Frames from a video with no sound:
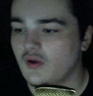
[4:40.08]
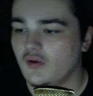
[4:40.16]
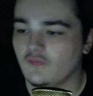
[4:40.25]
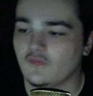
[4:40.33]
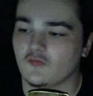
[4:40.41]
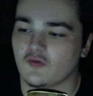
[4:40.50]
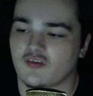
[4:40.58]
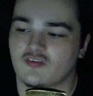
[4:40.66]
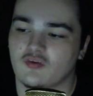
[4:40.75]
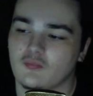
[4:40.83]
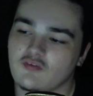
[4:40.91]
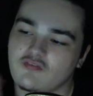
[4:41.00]
The rest
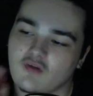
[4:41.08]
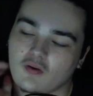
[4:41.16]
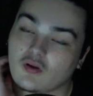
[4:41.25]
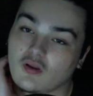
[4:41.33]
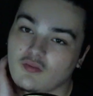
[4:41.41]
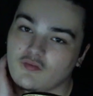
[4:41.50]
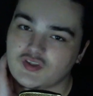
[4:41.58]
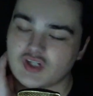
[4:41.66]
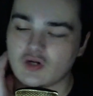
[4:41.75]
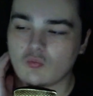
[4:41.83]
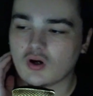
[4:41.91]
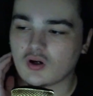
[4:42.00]
can be found on the
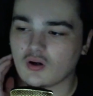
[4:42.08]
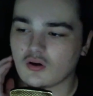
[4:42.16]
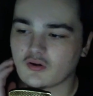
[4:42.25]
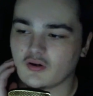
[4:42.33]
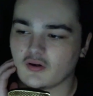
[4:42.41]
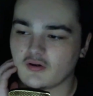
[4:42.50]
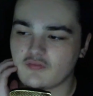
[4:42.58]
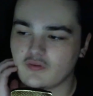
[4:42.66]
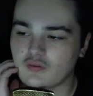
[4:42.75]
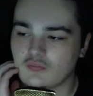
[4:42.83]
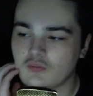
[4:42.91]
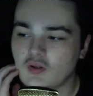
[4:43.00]
Jaywalk archive
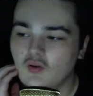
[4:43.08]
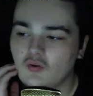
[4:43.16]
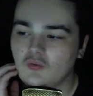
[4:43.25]
though, who